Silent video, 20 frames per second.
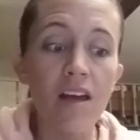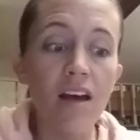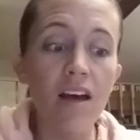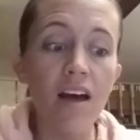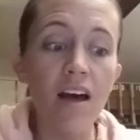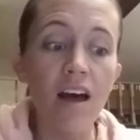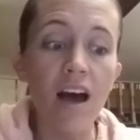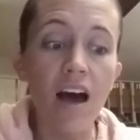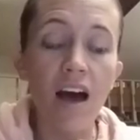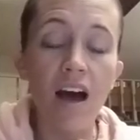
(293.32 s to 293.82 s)

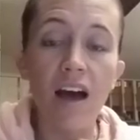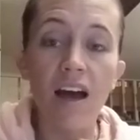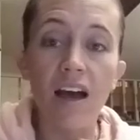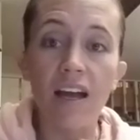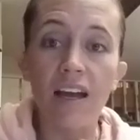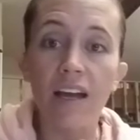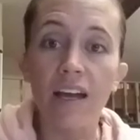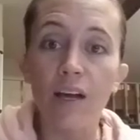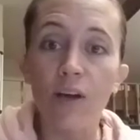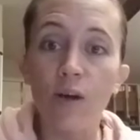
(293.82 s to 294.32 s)

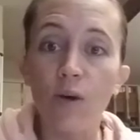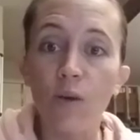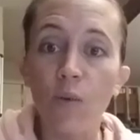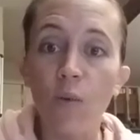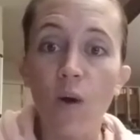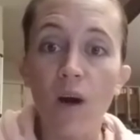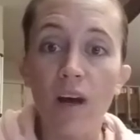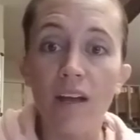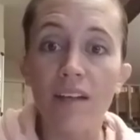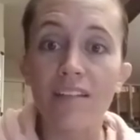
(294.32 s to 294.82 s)
I
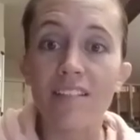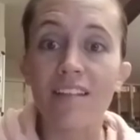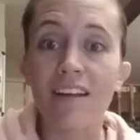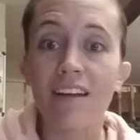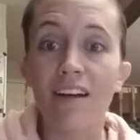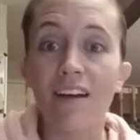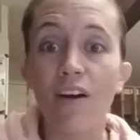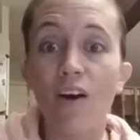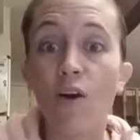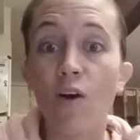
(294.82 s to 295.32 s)
was
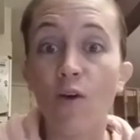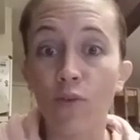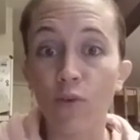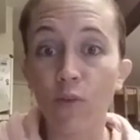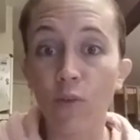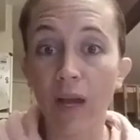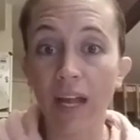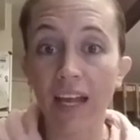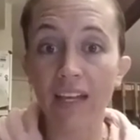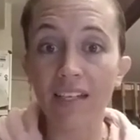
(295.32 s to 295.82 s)

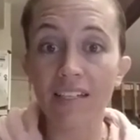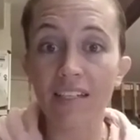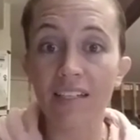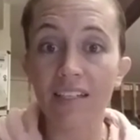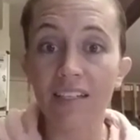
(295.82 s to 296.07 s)
overweight.